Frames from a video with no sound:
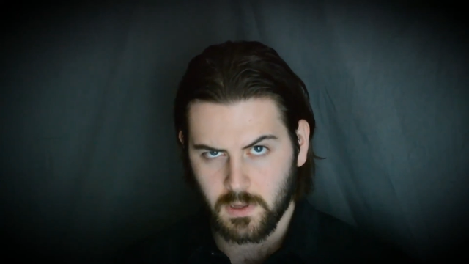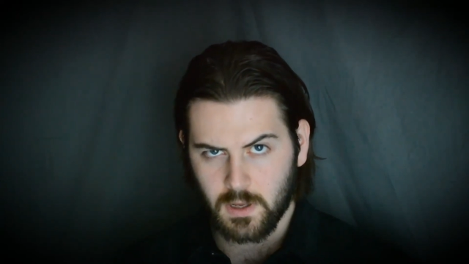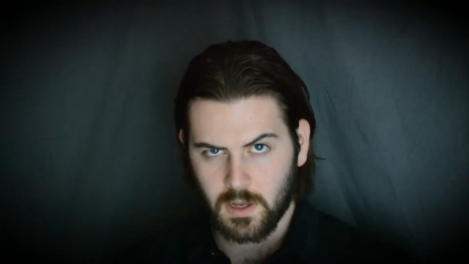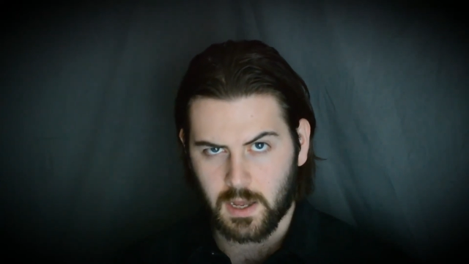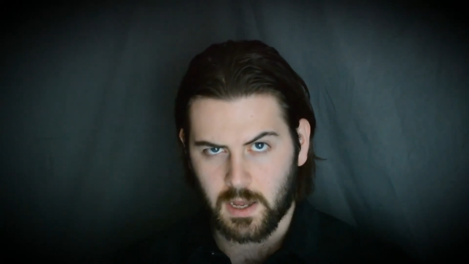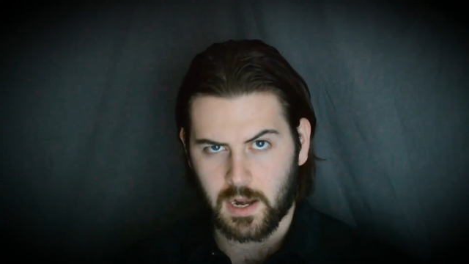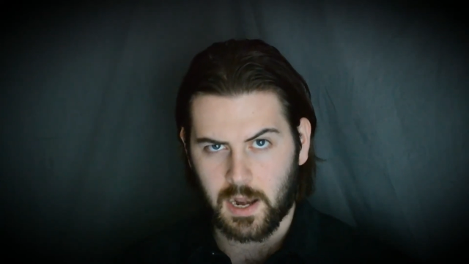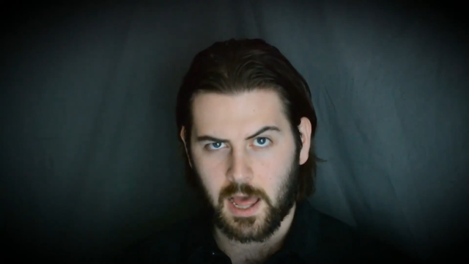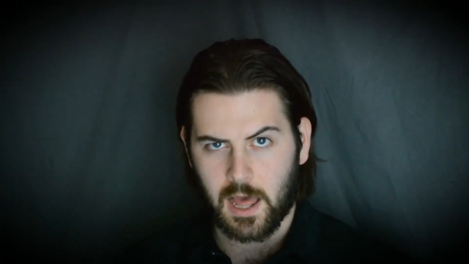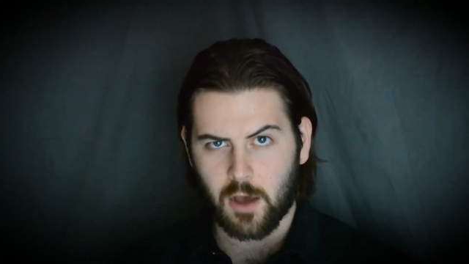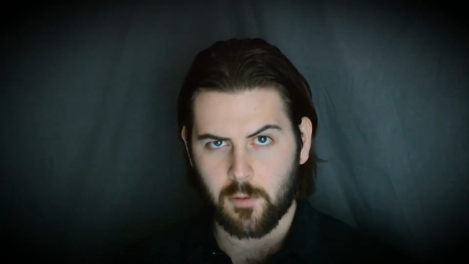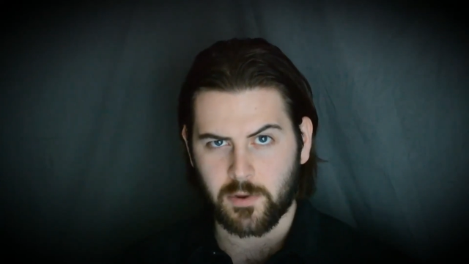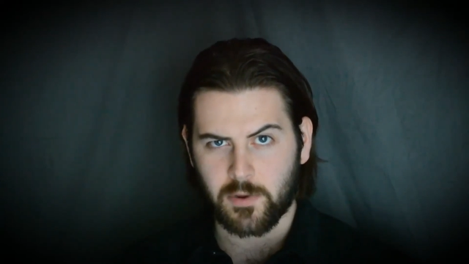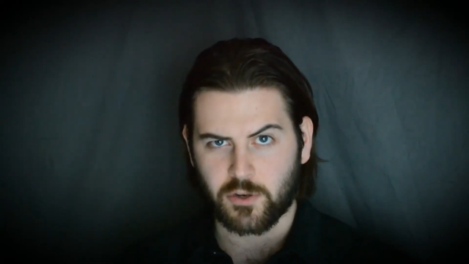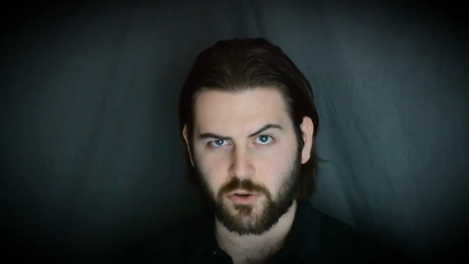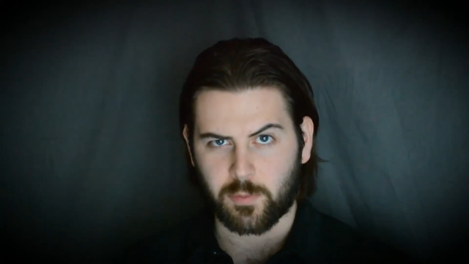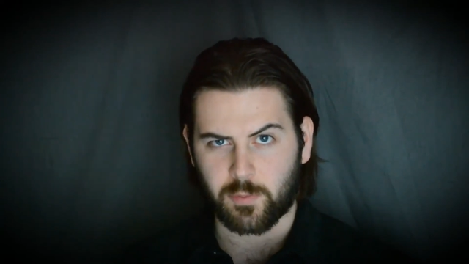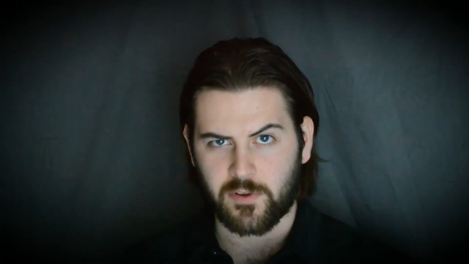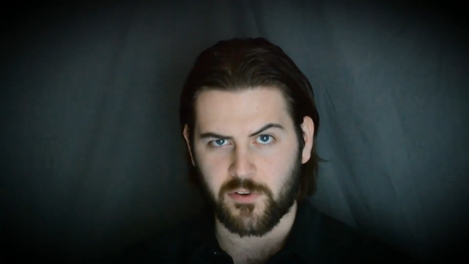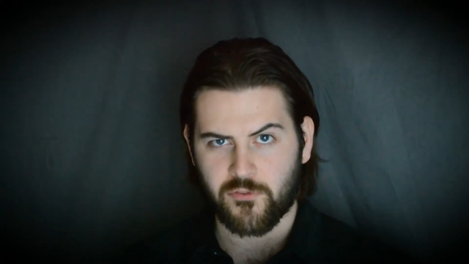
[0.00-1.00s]
Allow me
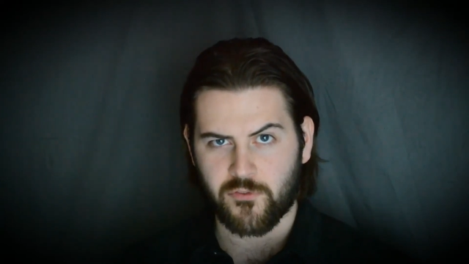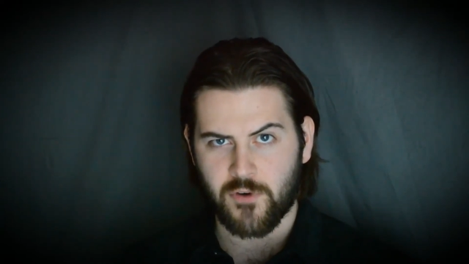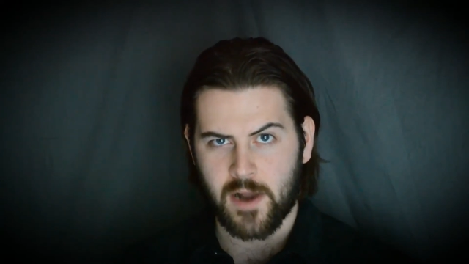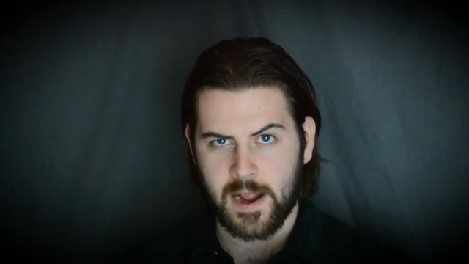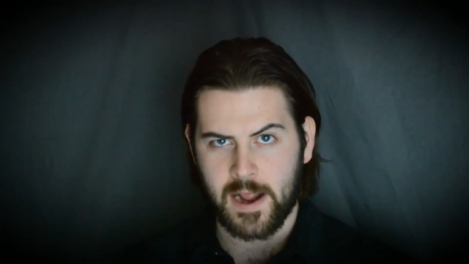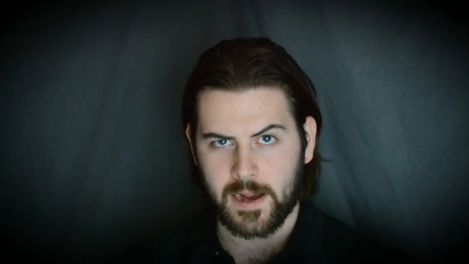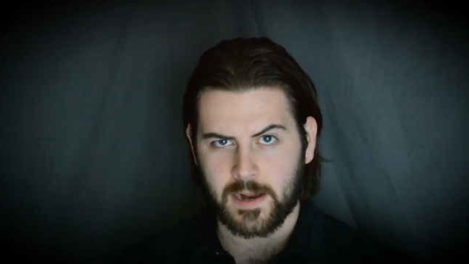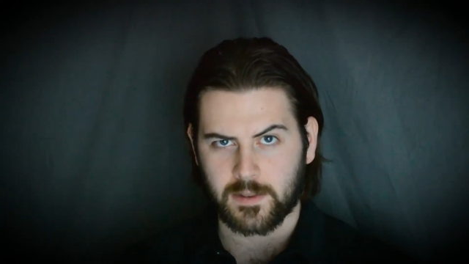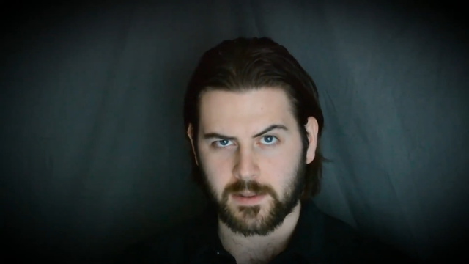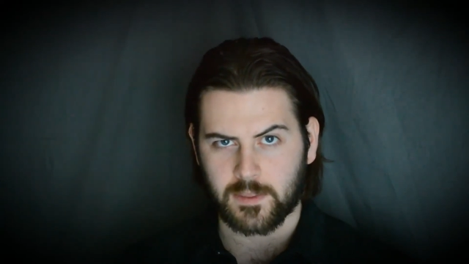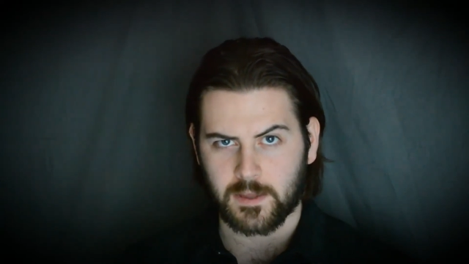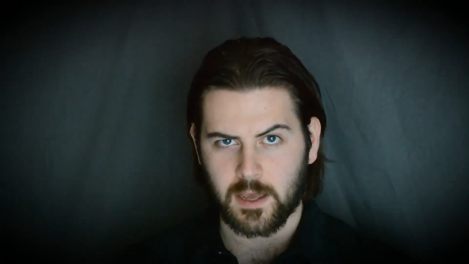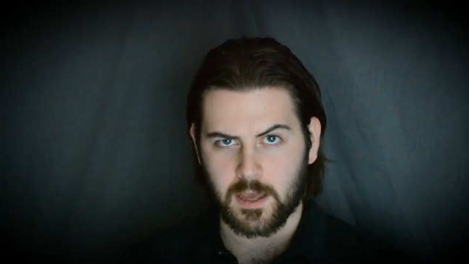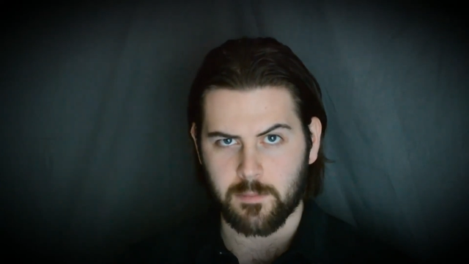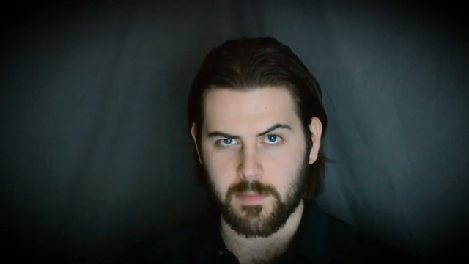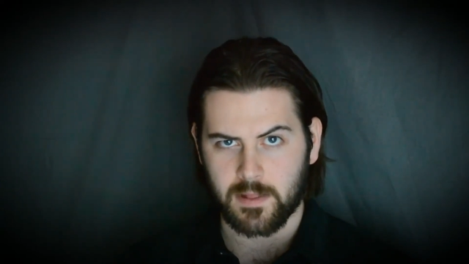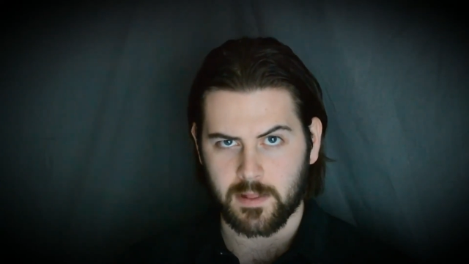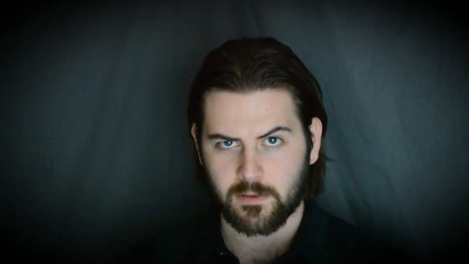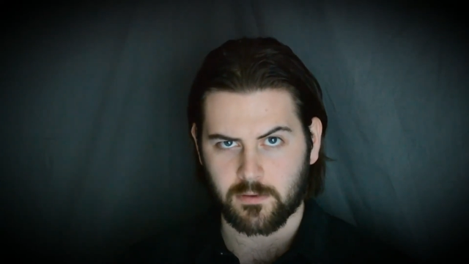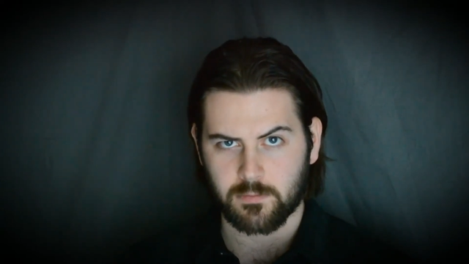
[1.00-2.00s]
to be frank at the
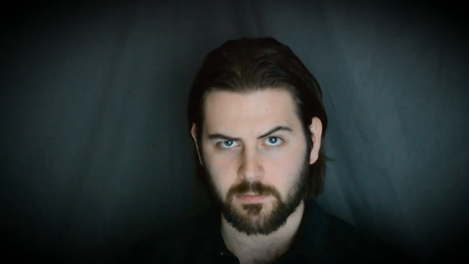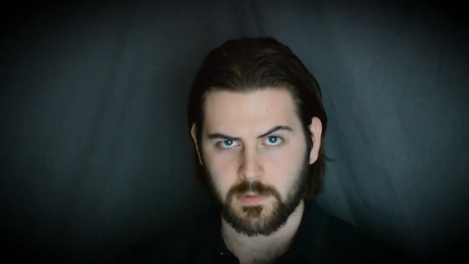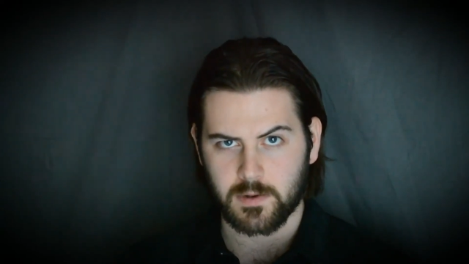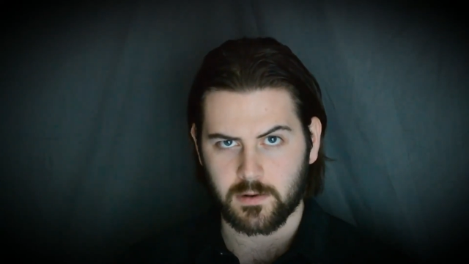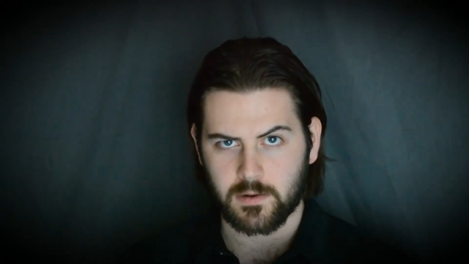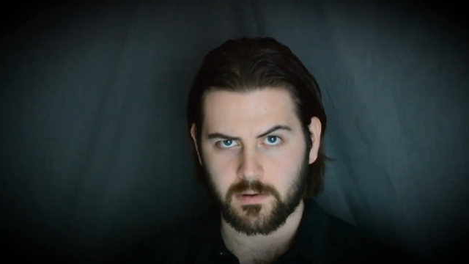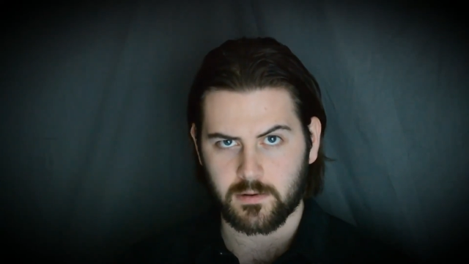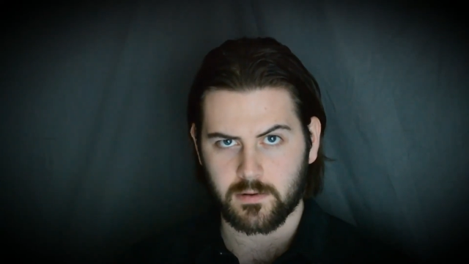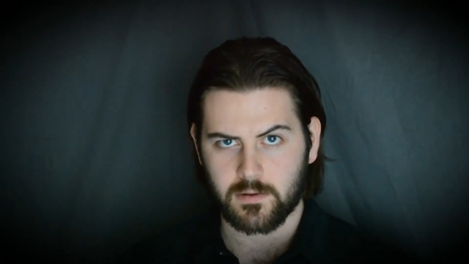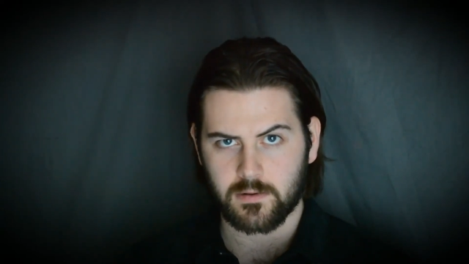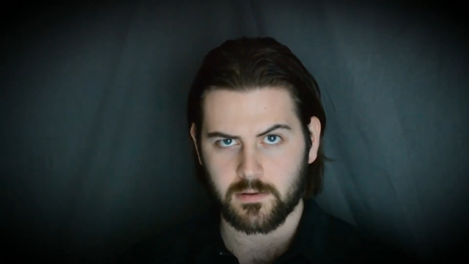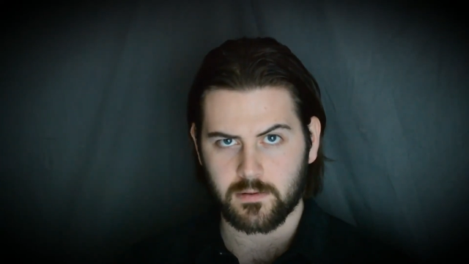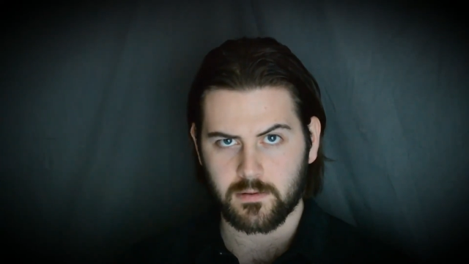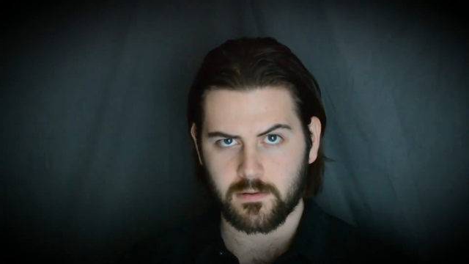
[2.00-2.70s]
commencement.